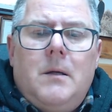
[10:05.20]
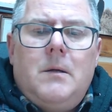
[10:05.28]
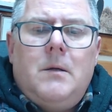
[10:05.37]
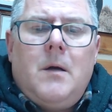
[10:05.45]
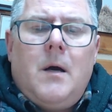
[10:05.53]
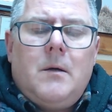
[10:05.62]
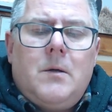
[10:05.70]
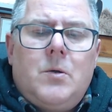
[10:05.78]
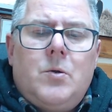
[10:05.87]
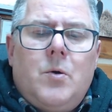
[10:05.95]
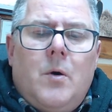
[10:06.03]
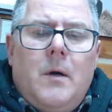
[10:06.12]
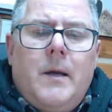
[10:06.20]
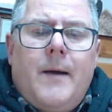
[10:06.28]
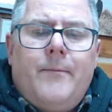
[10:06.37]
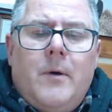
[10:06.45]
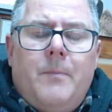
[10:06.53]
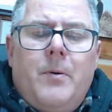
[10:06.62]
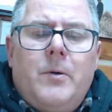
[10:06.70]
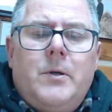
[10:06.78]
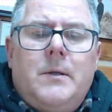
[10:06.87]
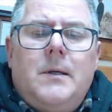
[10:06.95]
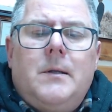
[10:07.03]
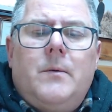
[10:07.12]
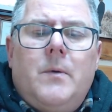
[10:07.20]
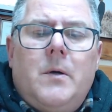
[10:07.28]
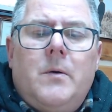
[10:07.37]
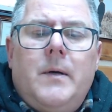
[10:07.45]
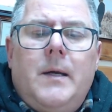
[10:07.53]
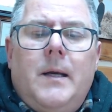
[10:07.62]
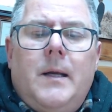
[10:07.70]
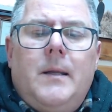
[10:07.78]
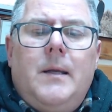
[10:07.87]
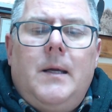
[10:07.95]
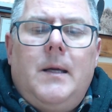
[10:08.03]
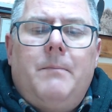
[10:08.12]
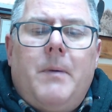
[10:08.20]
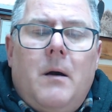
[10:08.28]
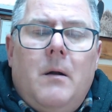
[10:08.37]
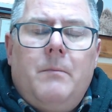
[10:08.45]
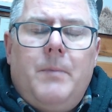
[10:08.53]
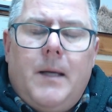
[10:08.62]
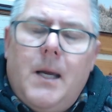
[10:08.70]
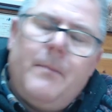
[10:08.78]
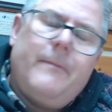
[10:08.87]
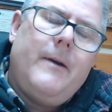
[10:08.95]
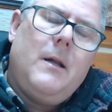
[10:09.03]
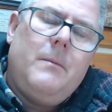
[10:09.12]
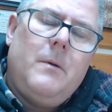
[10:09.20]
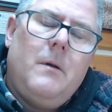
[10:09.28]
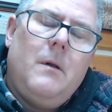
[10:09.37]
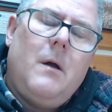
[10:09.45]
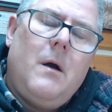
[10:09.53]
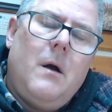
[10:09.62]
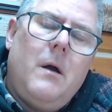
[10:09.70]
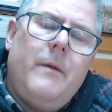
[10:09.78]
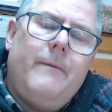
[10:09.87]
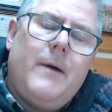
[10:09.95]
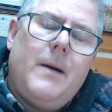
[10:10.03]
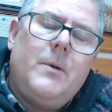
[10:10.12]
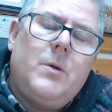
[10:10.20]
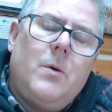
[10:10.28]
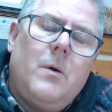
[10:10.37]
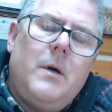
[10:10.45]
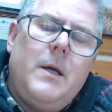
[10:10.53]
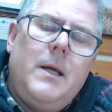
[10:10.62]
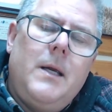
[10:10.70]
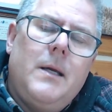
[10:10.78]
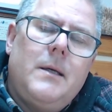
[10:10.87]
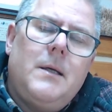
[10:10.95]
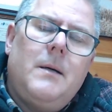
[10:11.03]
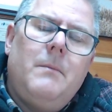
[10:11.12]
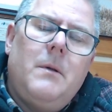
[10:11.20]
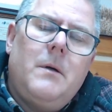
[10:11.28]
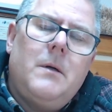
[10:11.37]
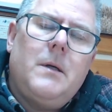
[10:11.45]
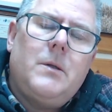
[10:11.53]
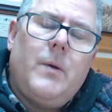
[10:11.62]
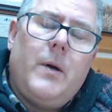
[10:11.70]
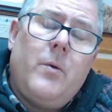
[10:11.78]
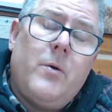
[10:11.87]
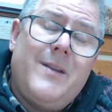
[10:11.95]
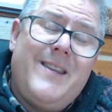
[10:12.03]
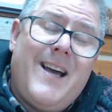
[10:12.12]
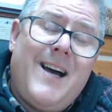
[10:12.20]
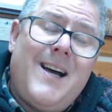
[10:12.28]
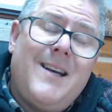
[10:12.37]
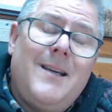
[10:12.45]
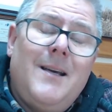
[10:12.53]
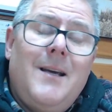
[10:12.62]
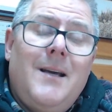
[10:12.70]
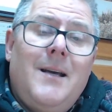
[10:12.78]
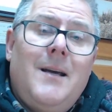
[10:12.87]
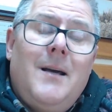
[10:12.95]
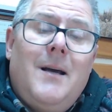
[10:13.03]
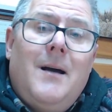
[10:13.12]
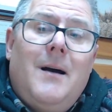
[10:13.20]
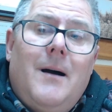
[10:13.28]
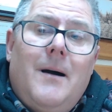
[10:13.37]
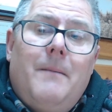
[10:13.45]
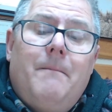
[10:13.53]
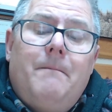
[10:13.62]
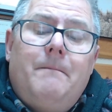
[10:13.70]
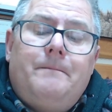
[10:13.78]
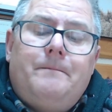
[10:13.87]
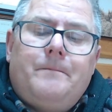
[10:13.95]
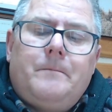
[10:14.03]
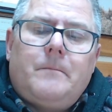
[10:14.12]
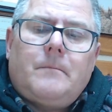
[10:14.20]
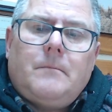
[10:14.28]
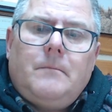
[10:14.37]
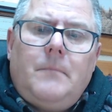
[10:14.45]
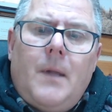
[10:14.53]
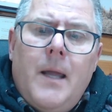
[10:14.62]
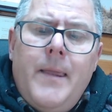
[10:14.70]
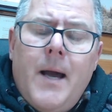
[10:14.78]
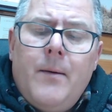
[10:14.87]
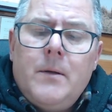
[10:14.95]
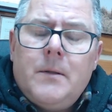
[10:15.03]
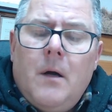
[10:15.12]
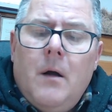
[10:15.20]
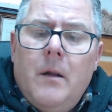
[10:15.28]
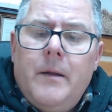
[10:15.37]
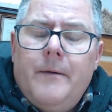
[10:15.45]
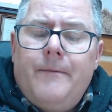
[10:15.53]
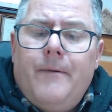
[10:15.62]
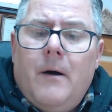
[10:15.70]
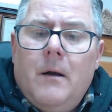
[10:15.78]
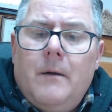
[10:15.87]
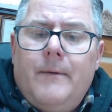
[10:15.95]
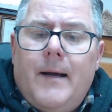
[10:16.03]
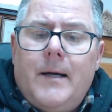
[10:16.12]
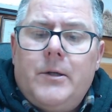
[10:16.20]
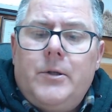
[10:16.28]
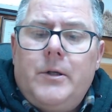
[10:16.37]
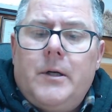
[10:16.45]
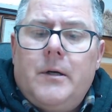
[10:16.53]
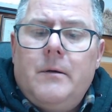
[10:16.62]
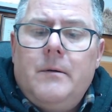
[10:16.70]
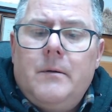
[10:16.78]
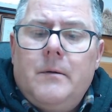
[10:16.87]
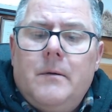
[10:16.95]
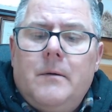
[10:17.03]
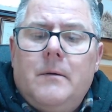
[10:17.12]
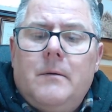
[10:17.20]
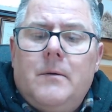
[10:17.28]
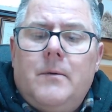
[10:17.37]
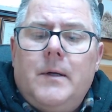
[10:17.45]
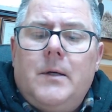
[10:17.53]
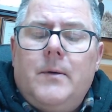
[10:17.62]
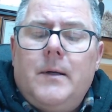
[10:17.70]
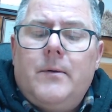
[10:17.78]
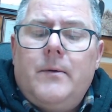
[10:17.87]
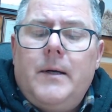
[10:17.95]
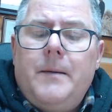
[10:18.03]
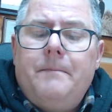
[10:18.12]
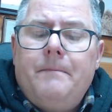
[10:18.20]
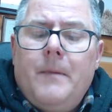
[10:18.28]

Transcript: not shortly after I purchasing the rotary, the barrel became available on the Vibratory tumbler, so I ordered that. Um, and that was all in the fall of last year, 2023.